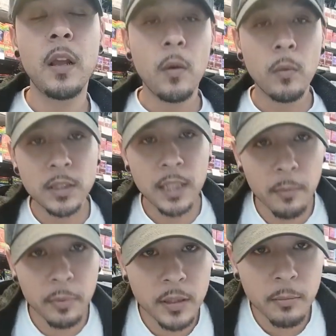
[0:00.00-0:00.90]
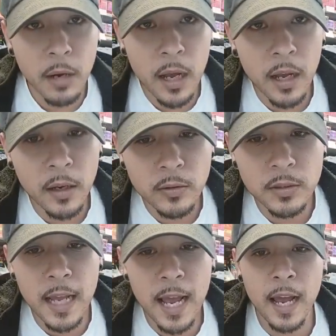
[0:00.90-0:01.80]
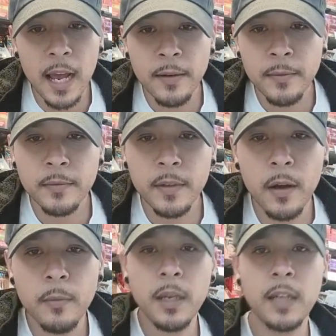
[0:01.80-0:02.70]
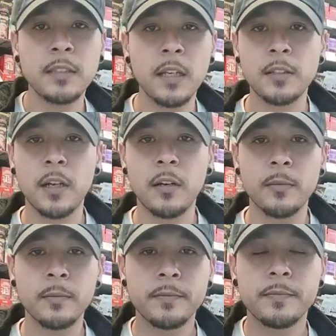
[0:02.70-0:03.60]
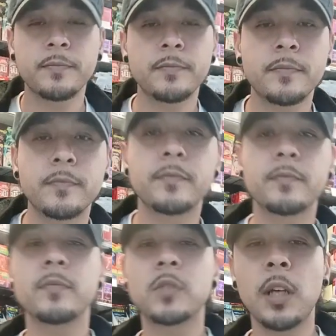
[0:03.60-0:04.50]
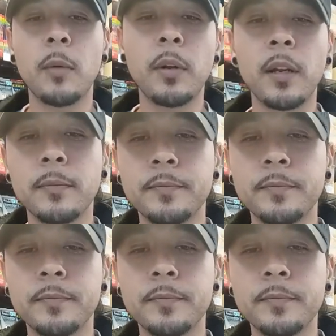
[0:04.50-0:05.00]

What's up with the bruh? Who's that? The homie Jacinto? What's up with it?